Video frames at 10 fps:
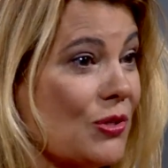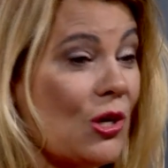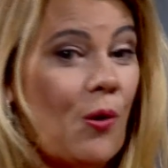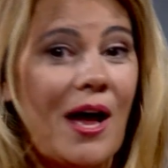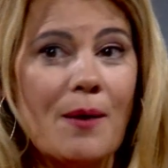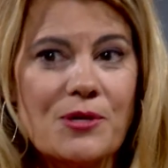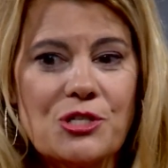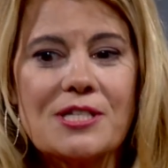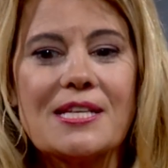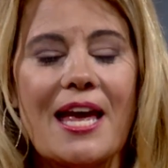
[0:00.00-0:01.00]
So I would
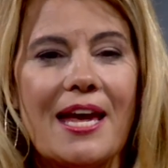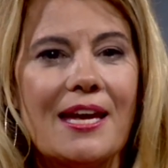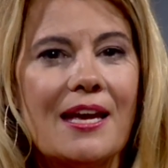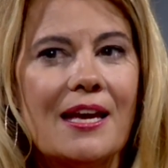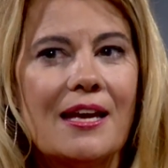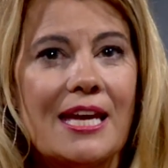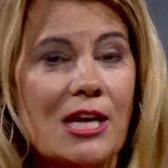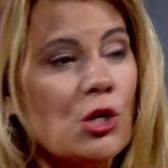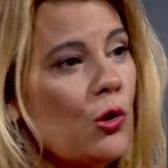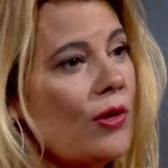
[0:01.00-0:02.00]
just say
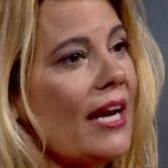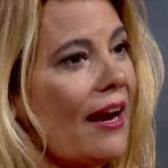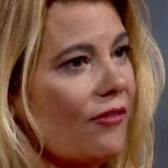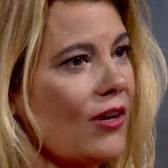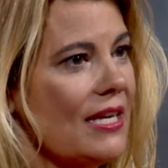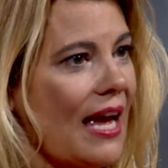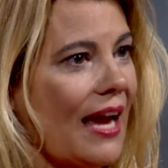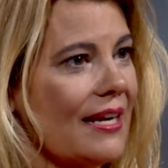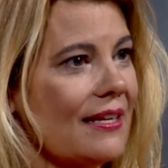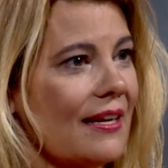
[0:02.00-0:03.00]
he knew that every
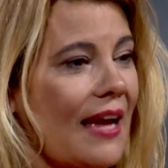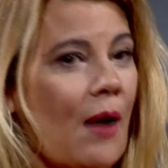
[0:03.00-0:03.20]
night